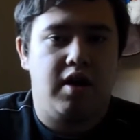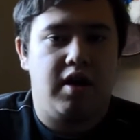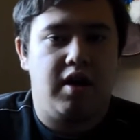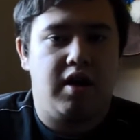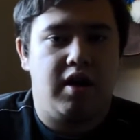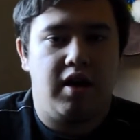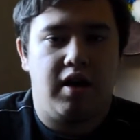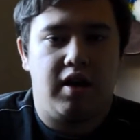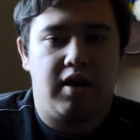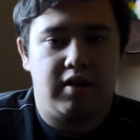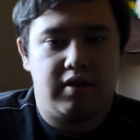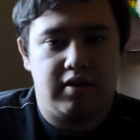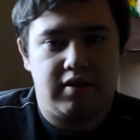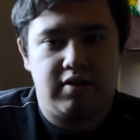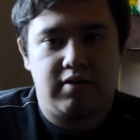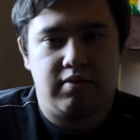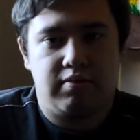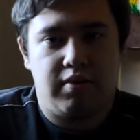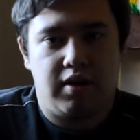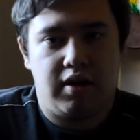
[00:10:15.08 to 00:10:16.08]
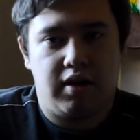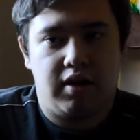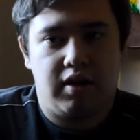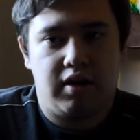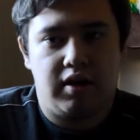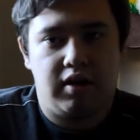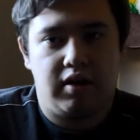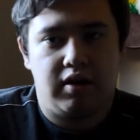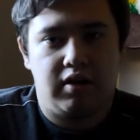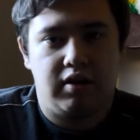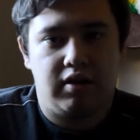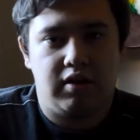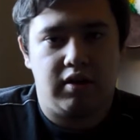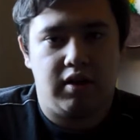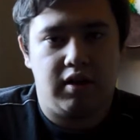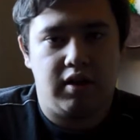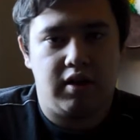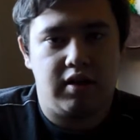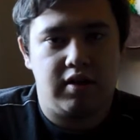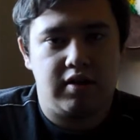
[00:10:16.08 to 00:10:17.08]
and my
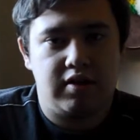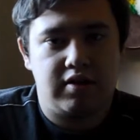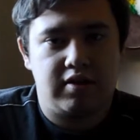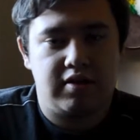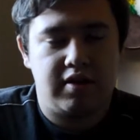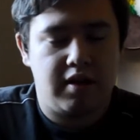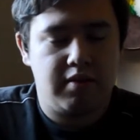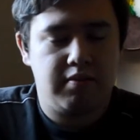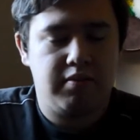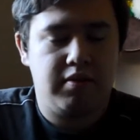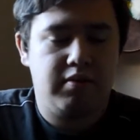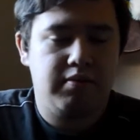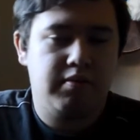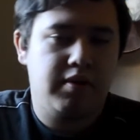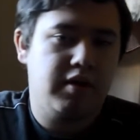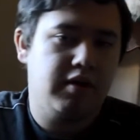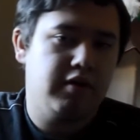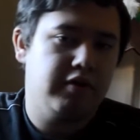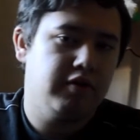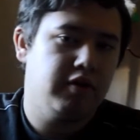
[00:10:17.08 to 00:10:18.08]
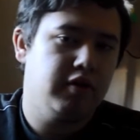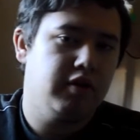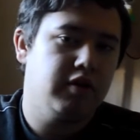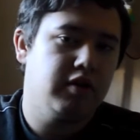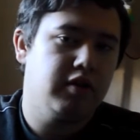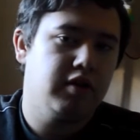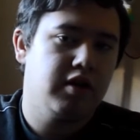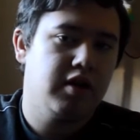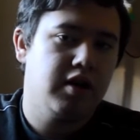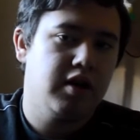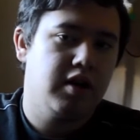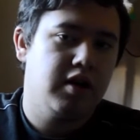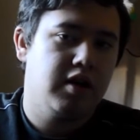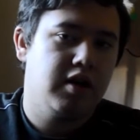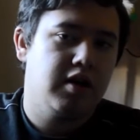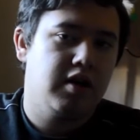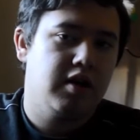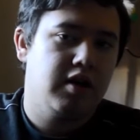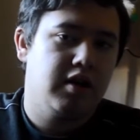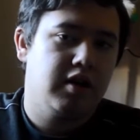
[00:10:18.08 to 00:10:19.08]
stepmom for
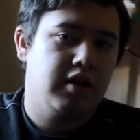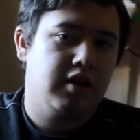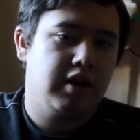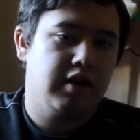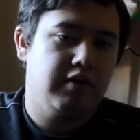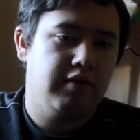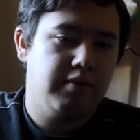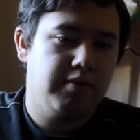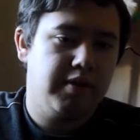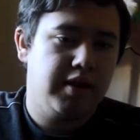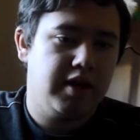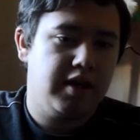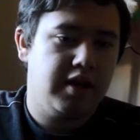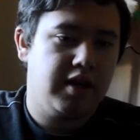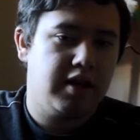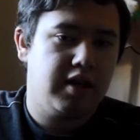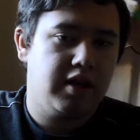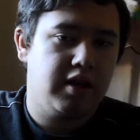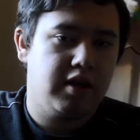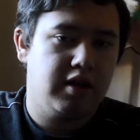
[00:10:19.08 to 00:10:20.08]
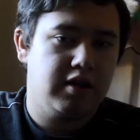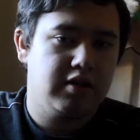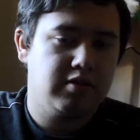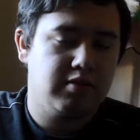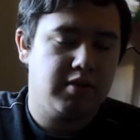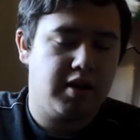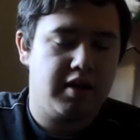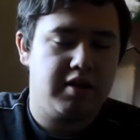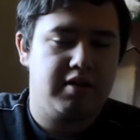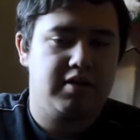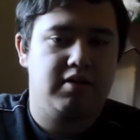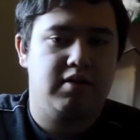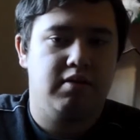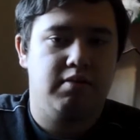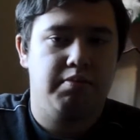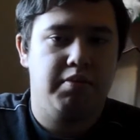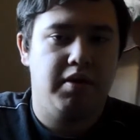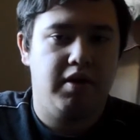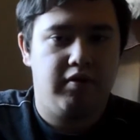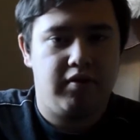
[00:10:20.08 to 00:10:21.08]
giving me some nice
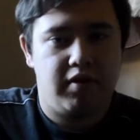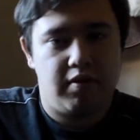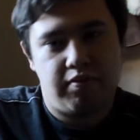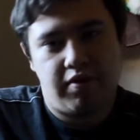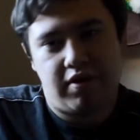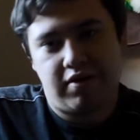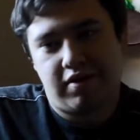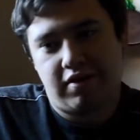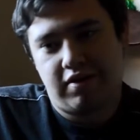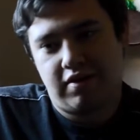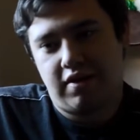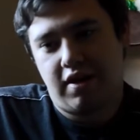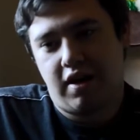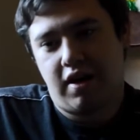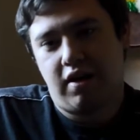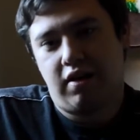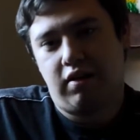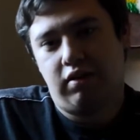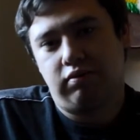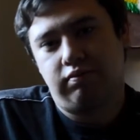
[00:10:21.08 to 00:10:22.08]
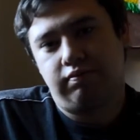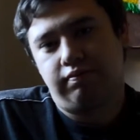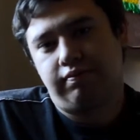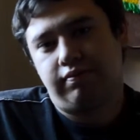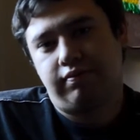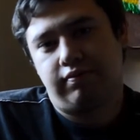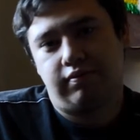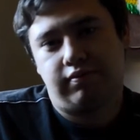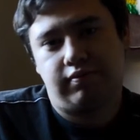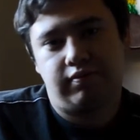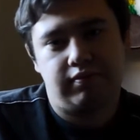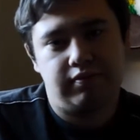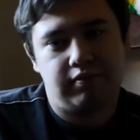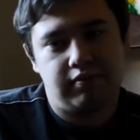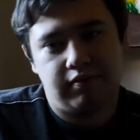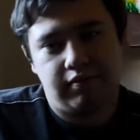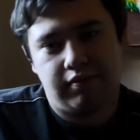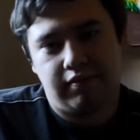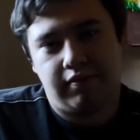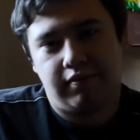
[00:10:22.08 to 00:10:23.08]
birthday presents. Now
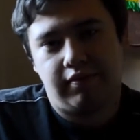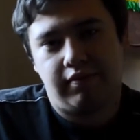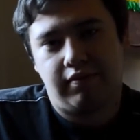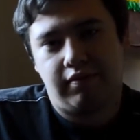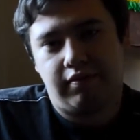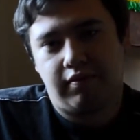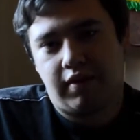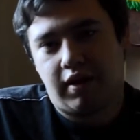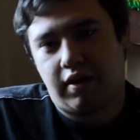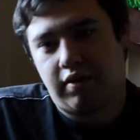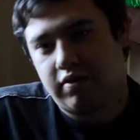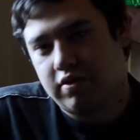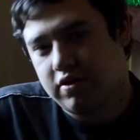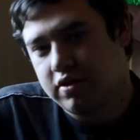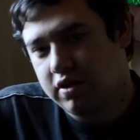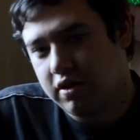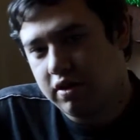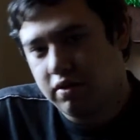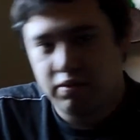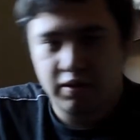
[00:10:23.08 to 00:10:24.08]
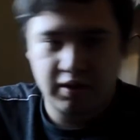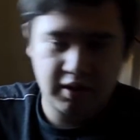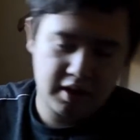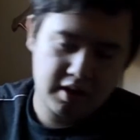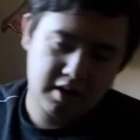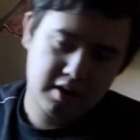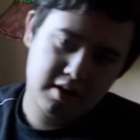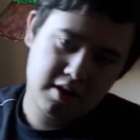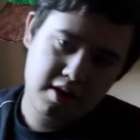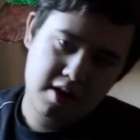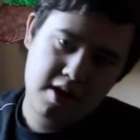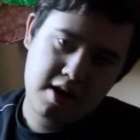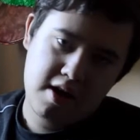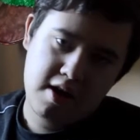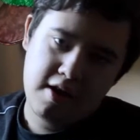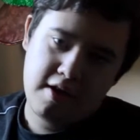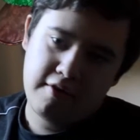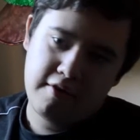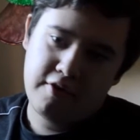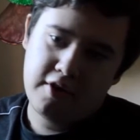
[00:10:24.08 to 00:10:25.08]
I'll just show you what they are.
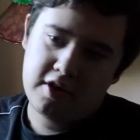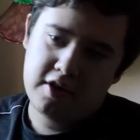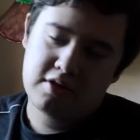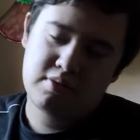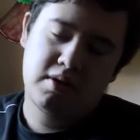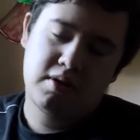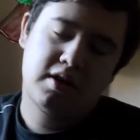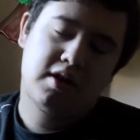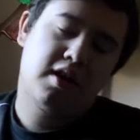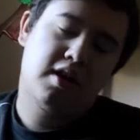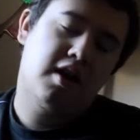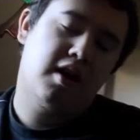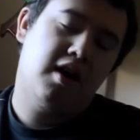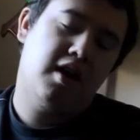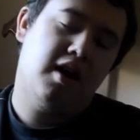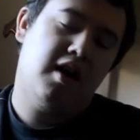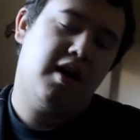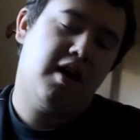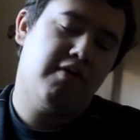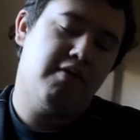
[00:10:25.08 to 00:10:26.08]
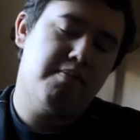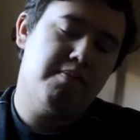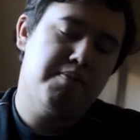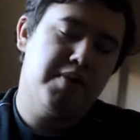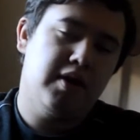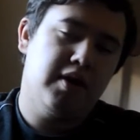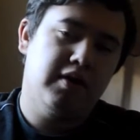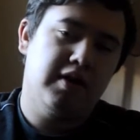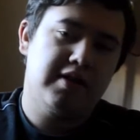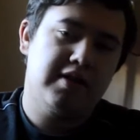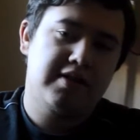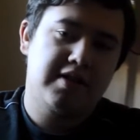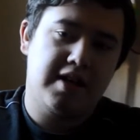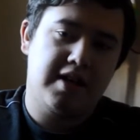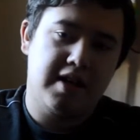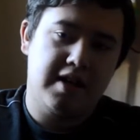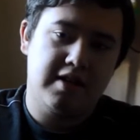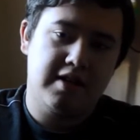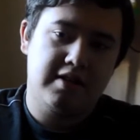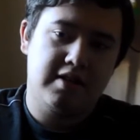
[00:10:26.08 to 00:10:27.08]
First one, I haven't built this
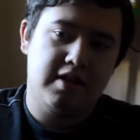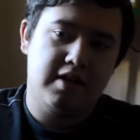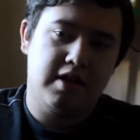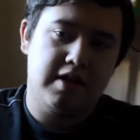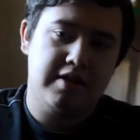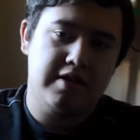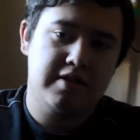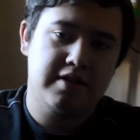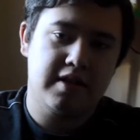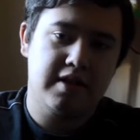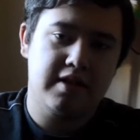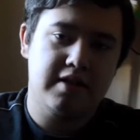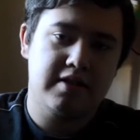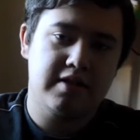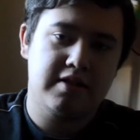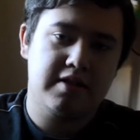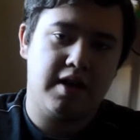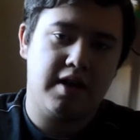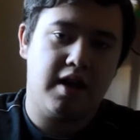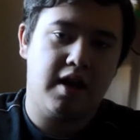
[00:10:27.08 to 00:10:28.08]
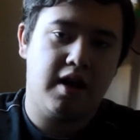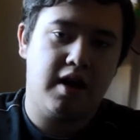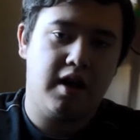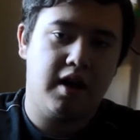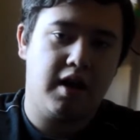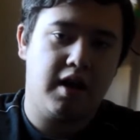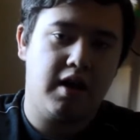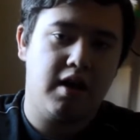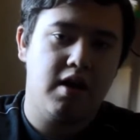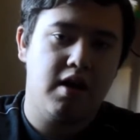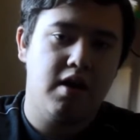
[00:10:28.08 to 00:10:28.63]
kit since I